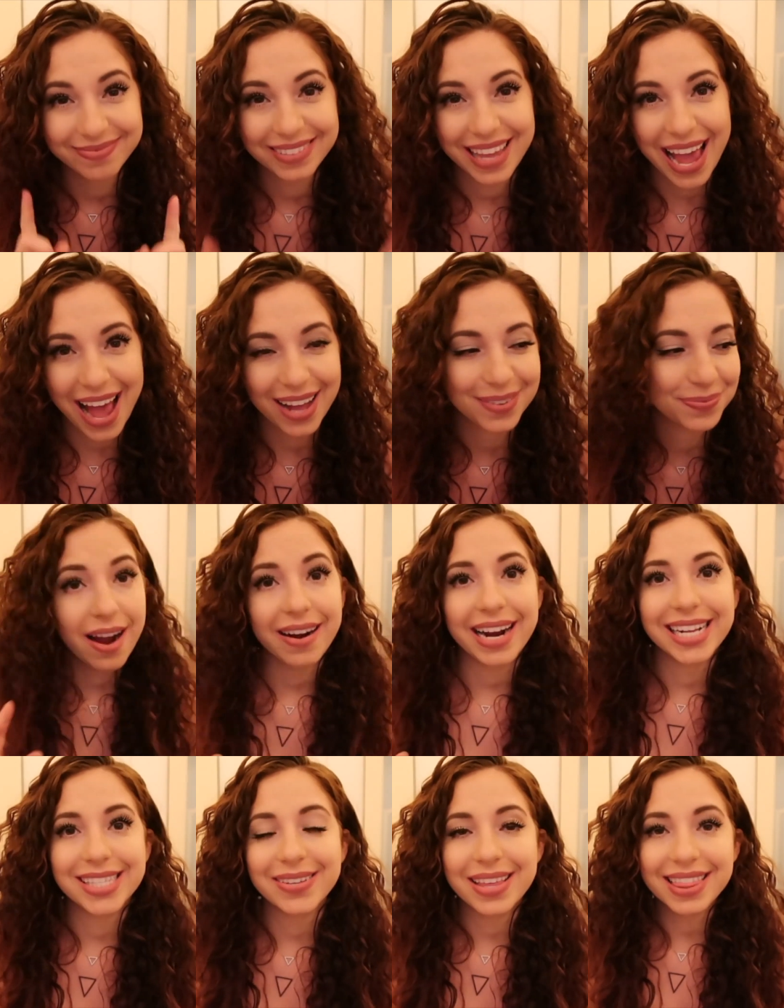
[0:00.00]
Yeah, all
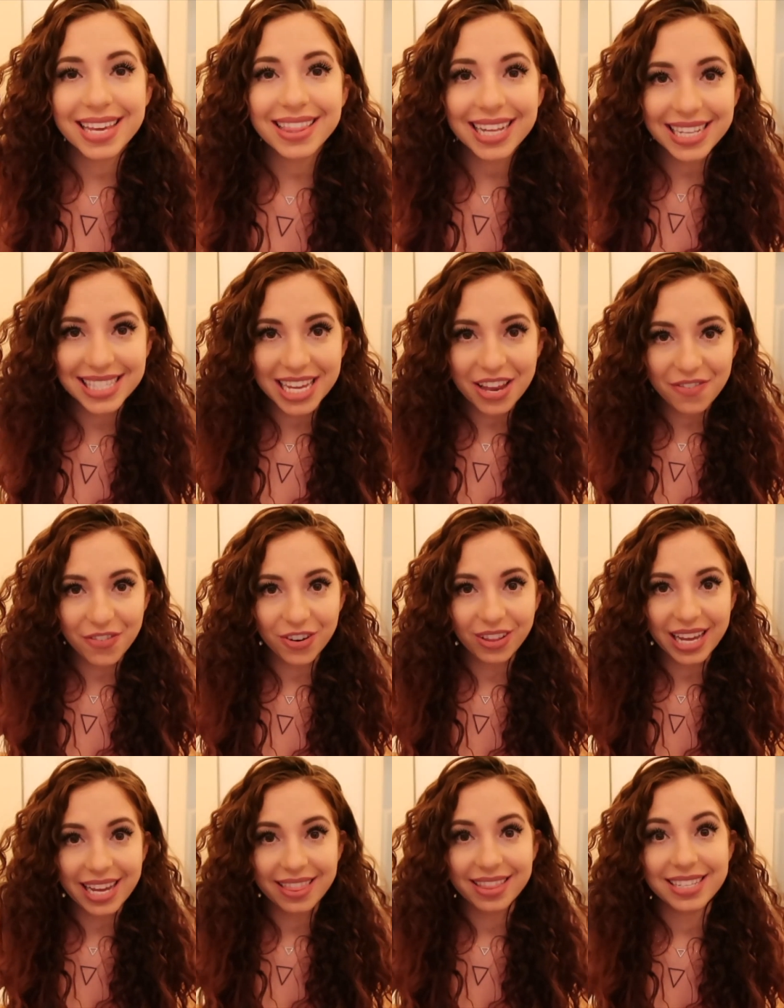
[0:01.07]
right, so I think that's it for
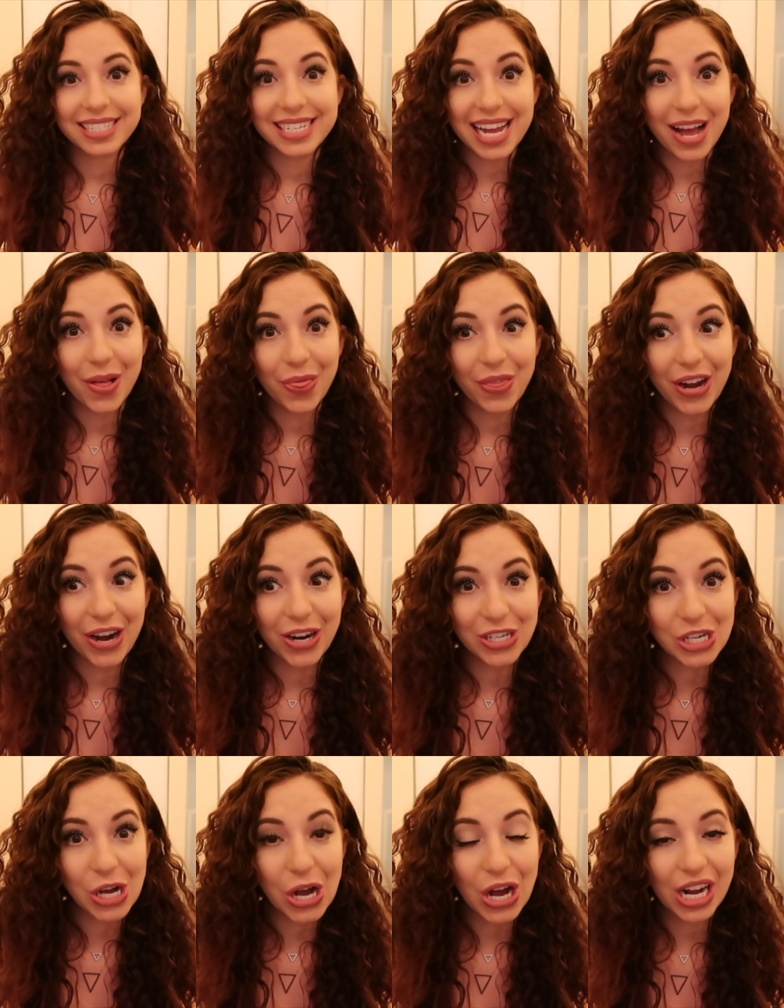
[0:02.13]
like the down there
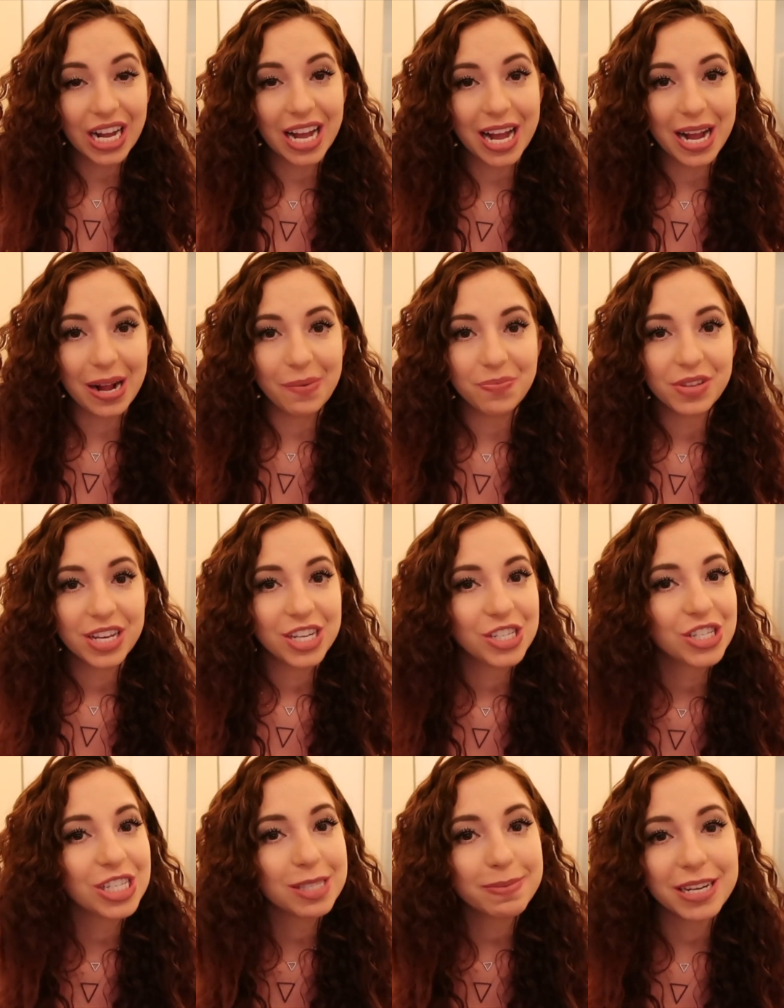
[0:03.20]
talk.
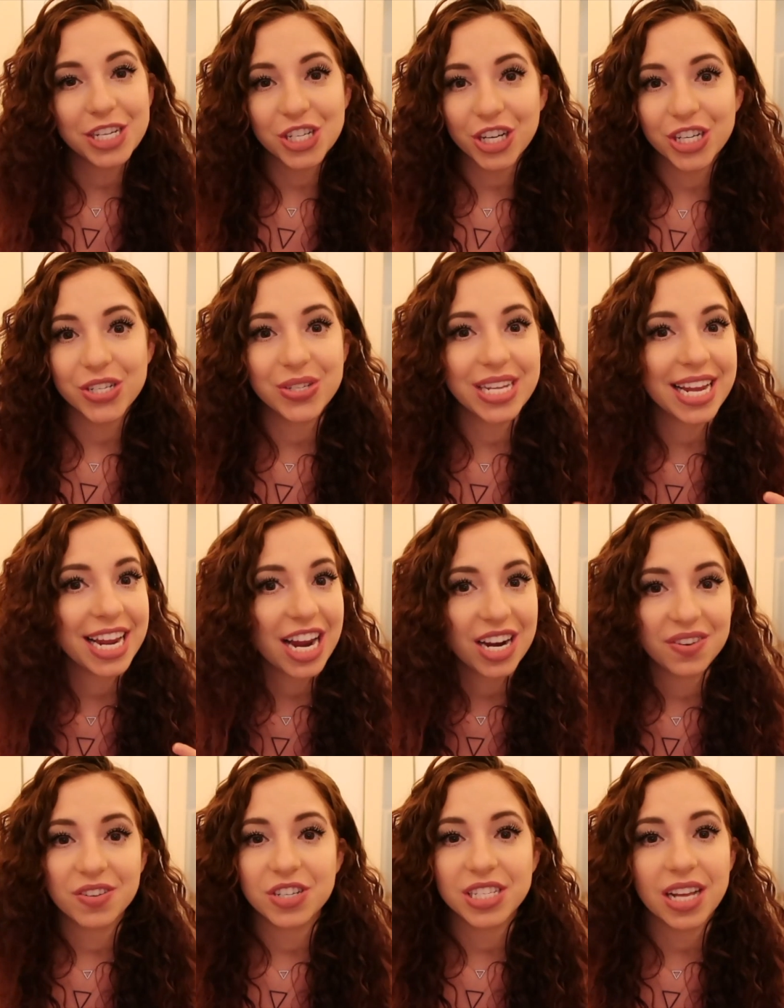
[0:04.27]
Just make sure you take care
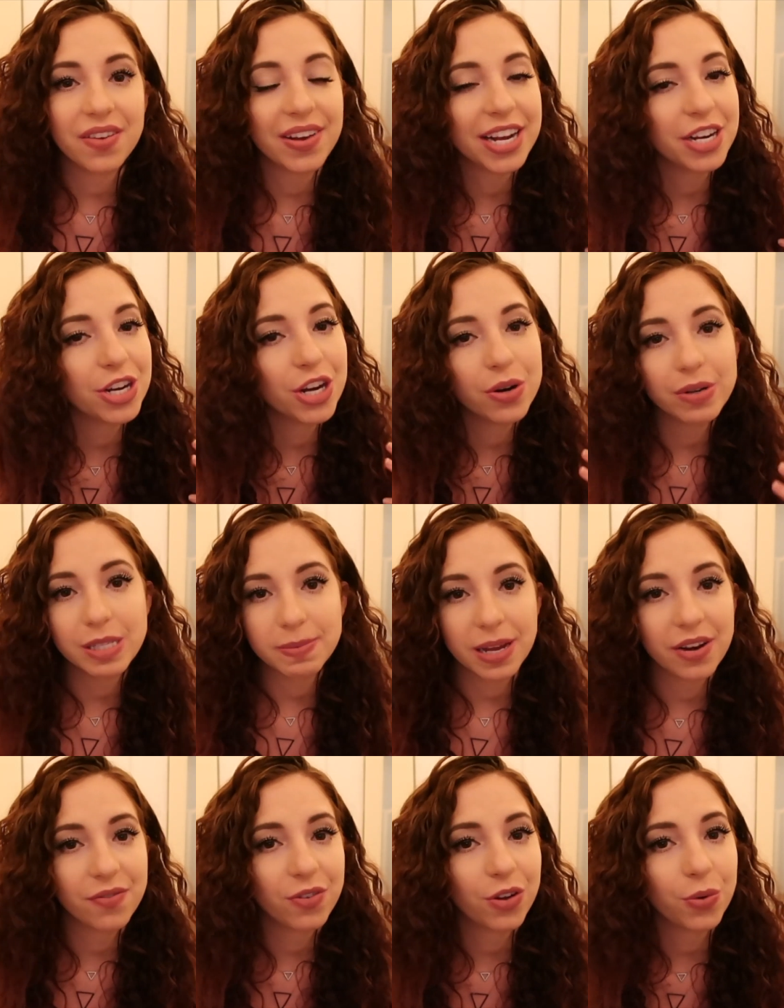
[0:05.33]
of yourself. I know it's
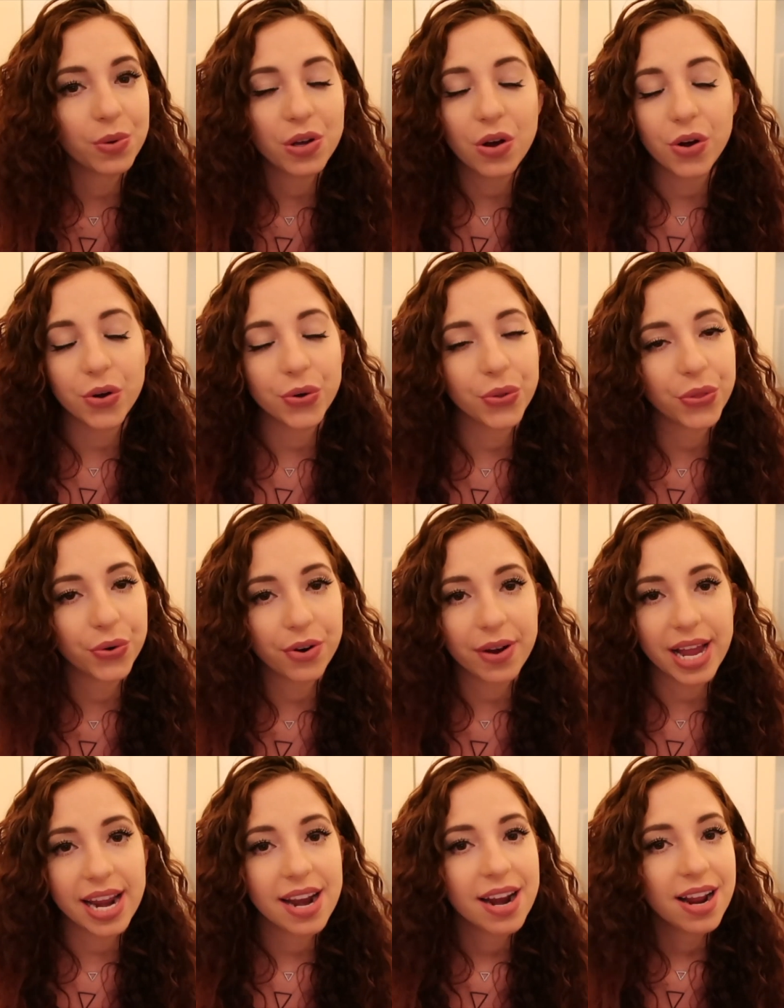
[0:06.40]
painful, we all go through
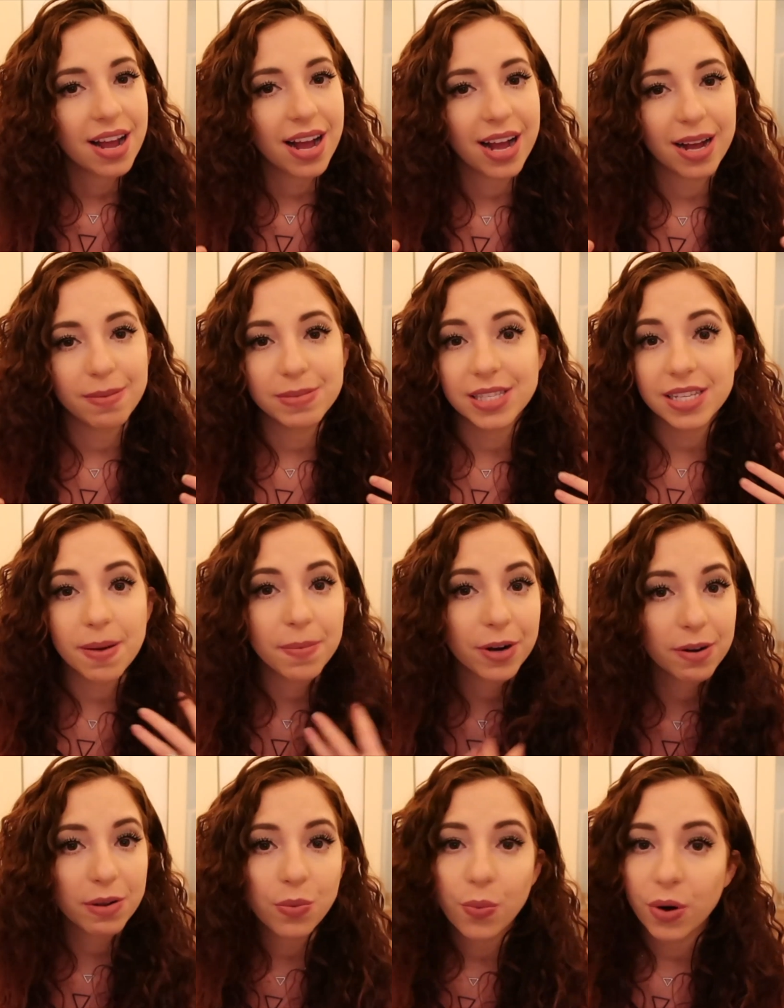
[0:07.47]
it. Some are
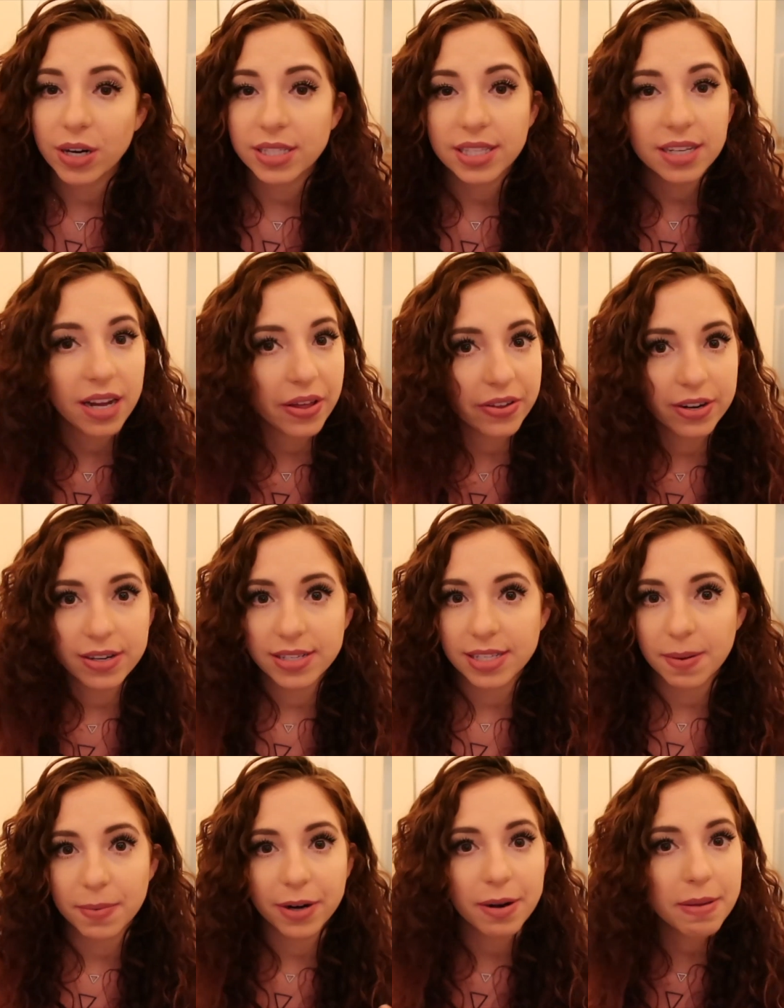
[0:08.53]
gonna be worse than others,
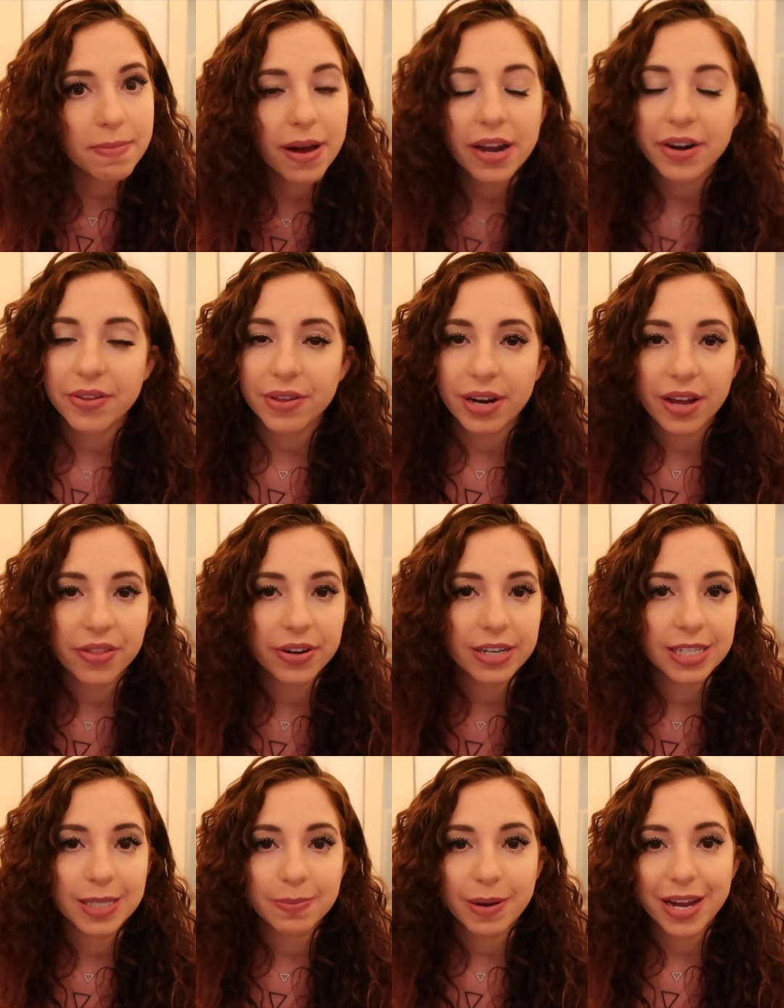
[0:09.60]
some are gonna be better than
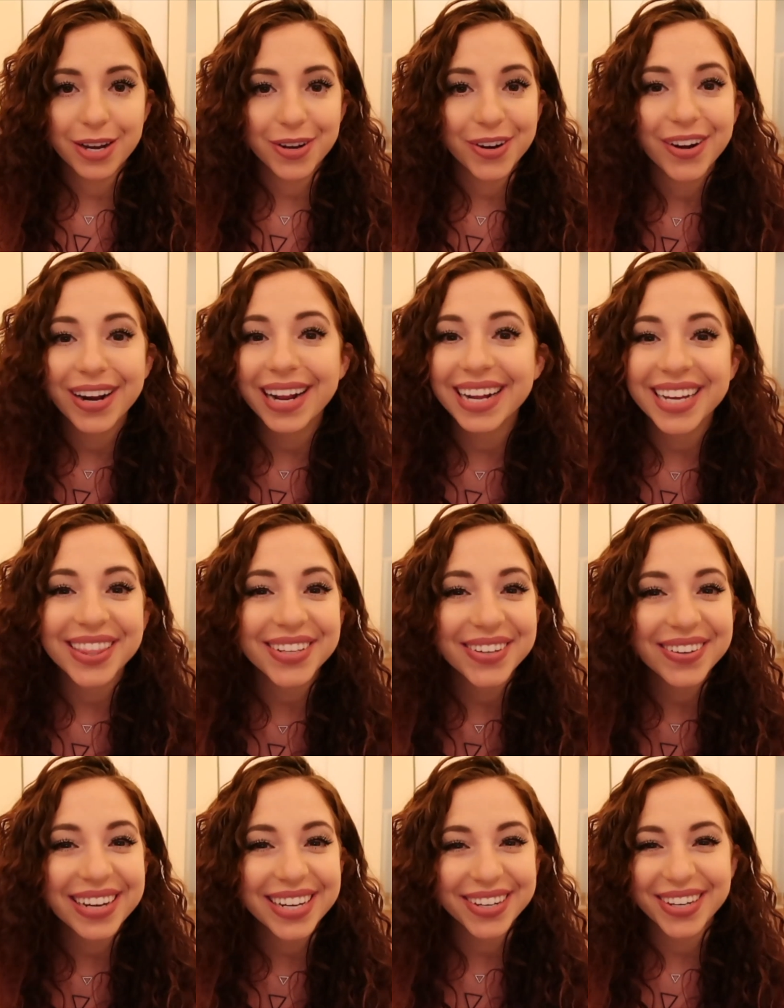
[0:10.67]
others, but you're gonna get
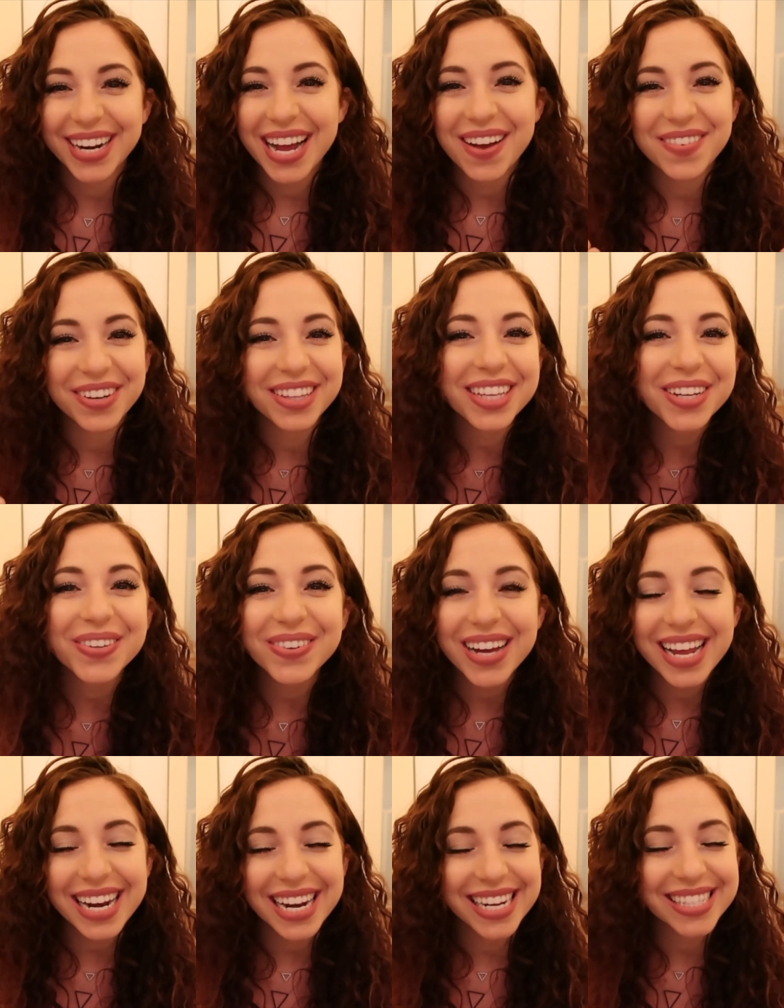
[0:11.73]
through it and you're gonna have your little
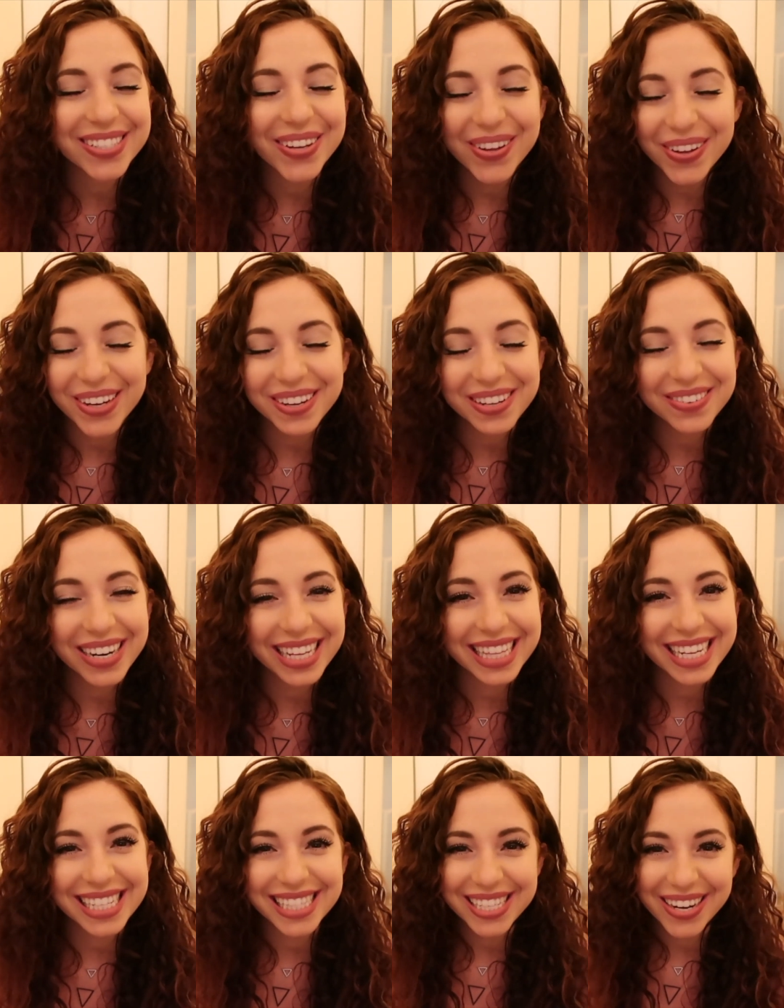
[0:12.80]
one and it's all gonna be worth it.